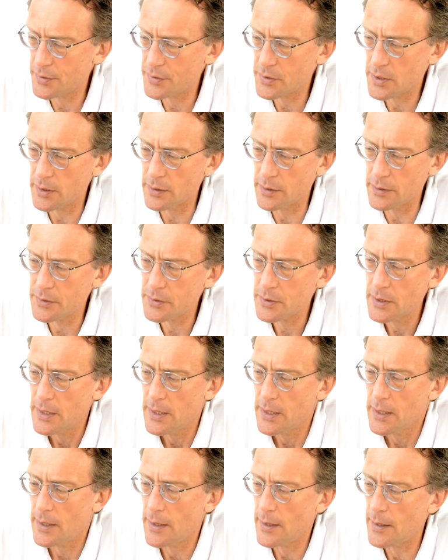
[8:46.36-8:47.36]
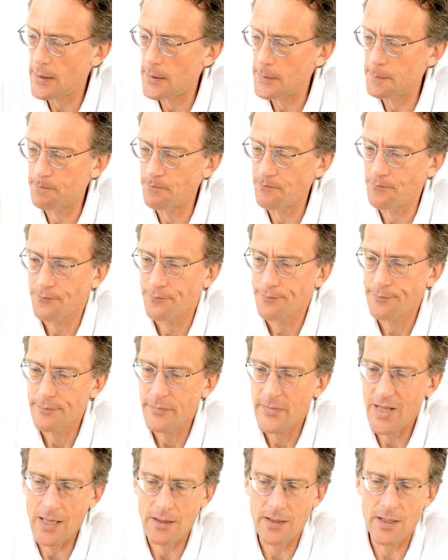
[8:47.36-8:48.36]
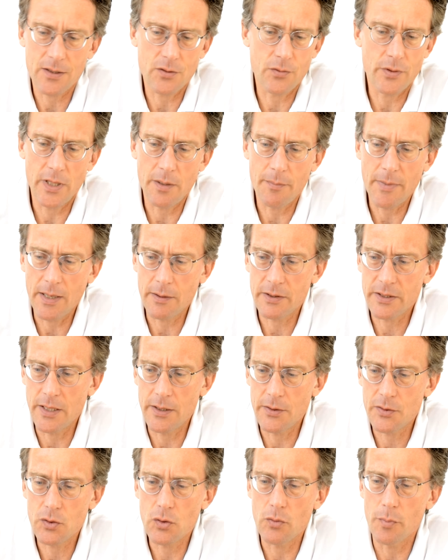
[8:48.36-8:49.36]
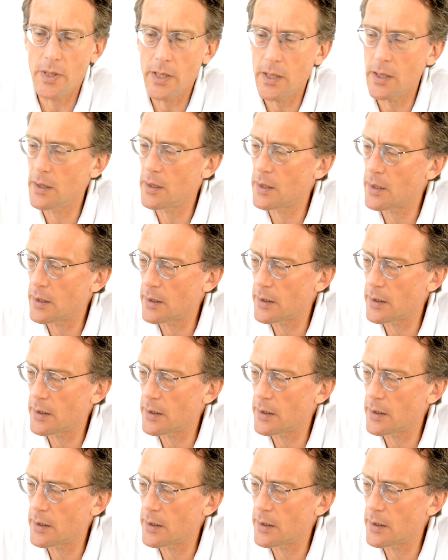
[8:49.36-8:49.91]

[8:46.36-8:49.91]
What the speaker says: skills. That doesn't really make sense to me.